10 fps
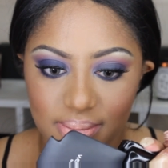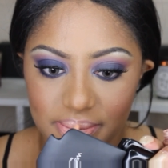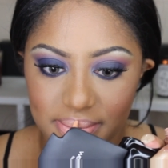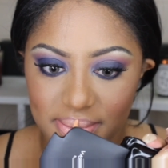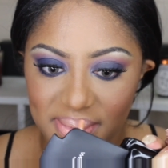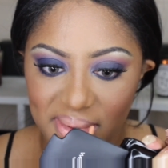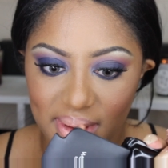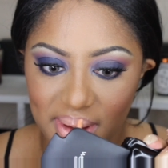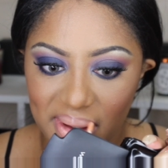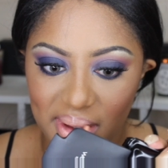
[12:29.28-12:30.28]
And
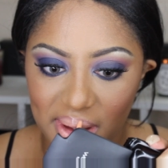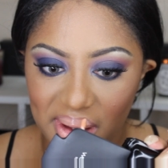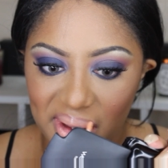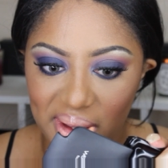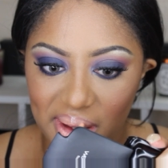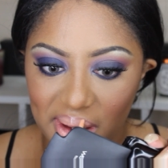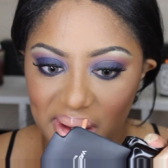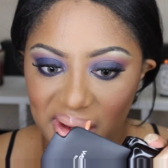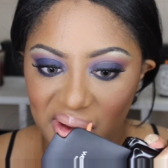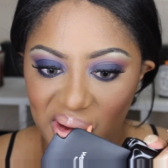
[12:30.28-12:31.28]
it's just like this nude
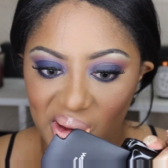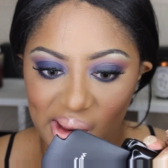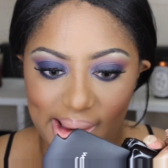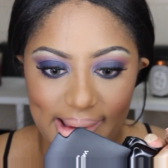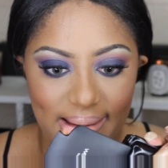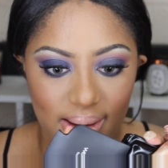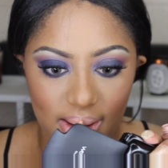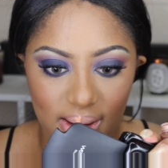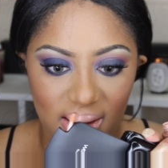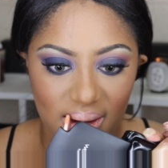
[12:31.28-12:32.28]
color. It's a really
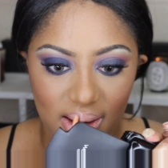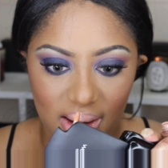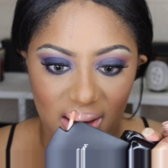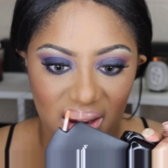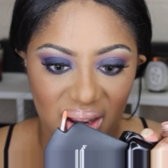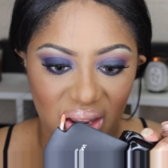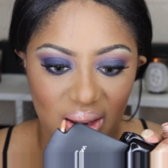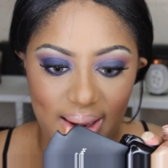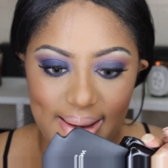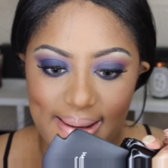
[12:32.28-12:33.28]
small one. And I'm just going to
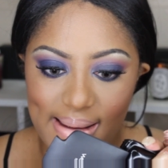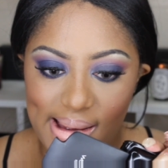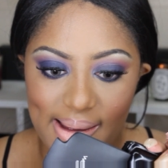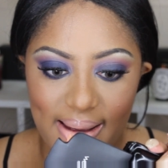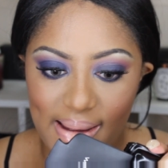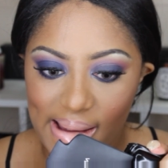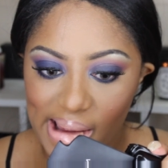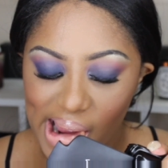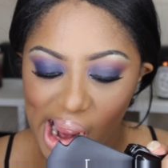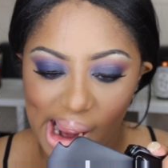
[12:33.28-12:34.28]
glossy
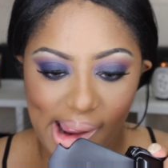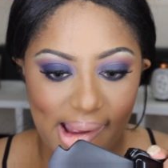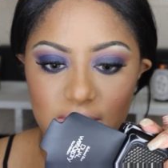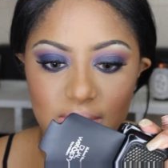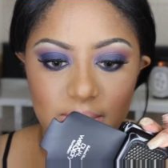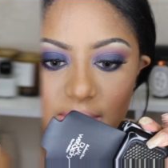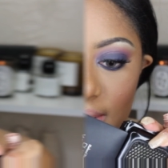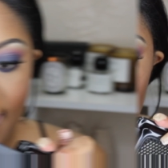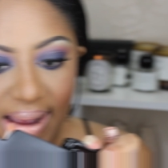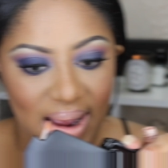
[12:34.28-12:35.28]
up my lips a little bit.